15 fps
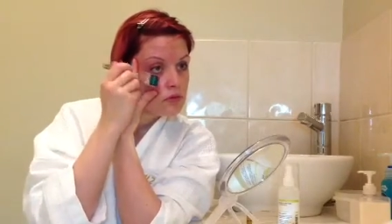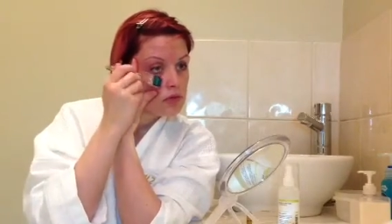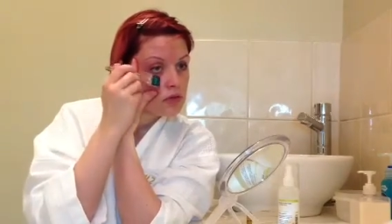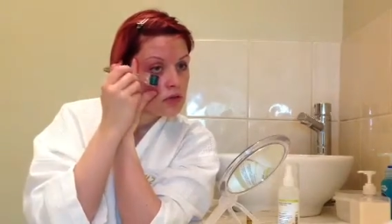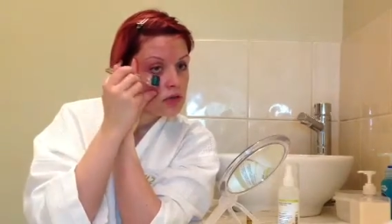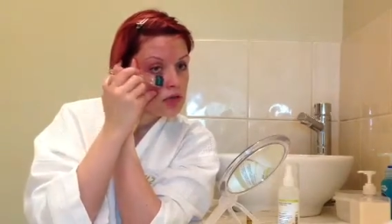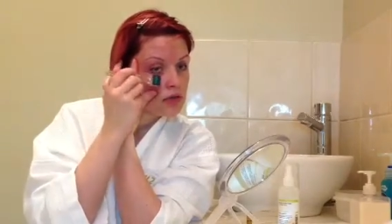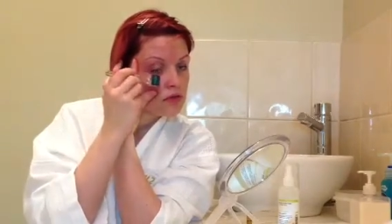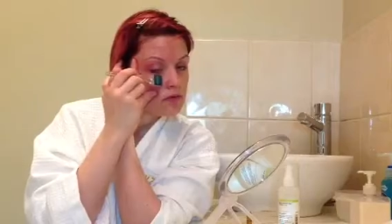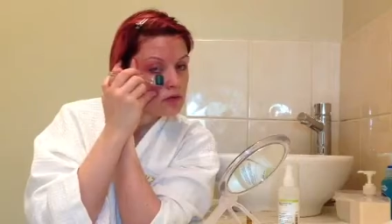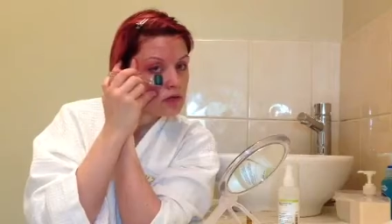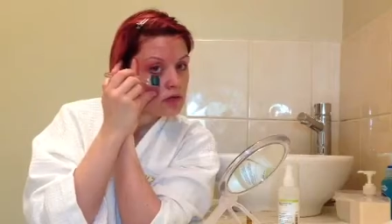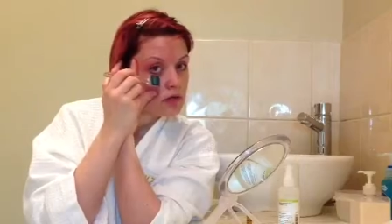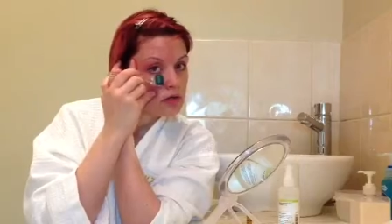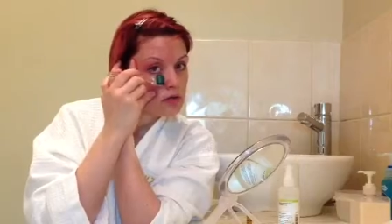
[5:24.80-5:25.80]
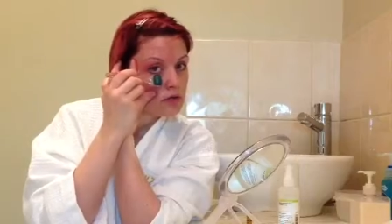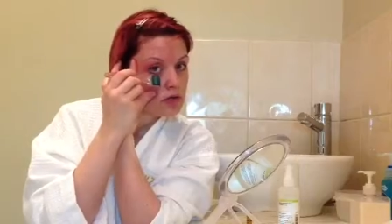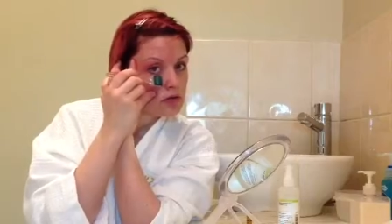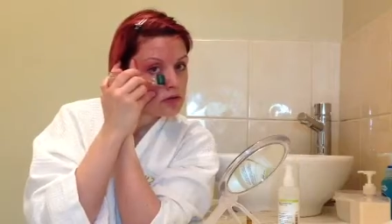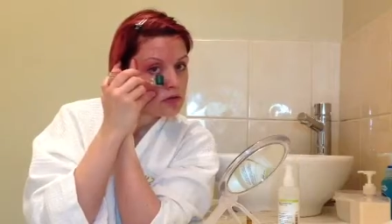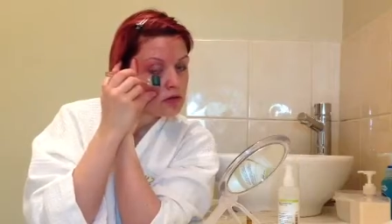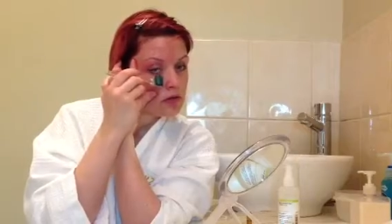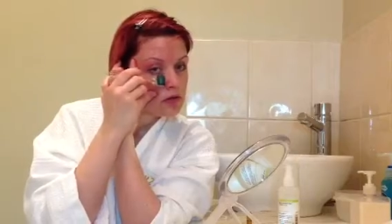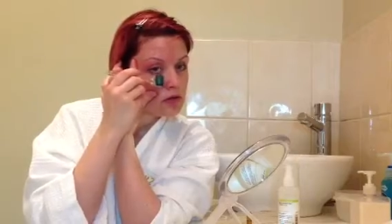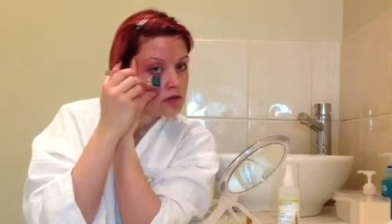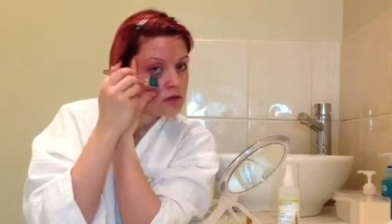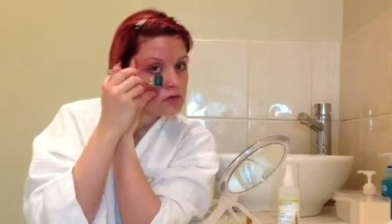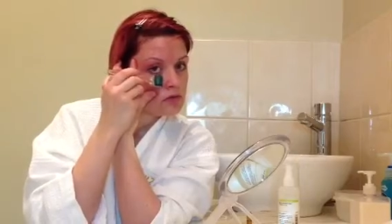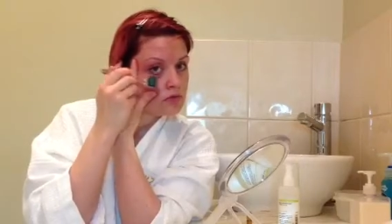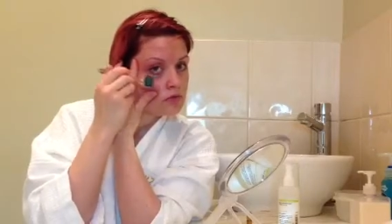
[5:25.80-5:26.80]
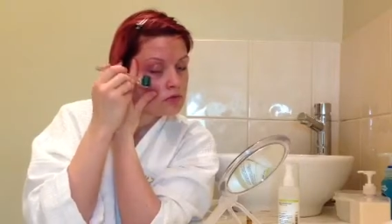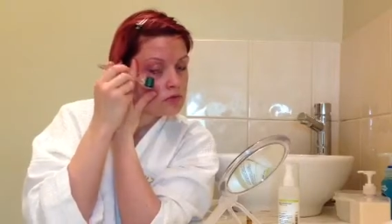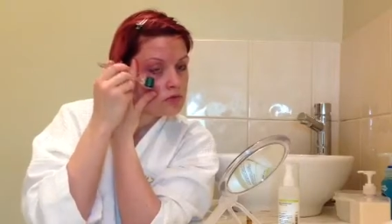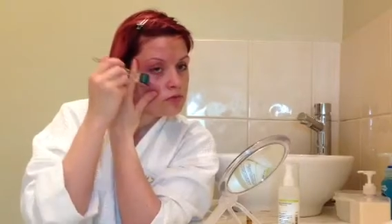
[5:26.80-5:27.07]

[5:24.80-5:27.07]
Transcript: And get right in around that eye contour.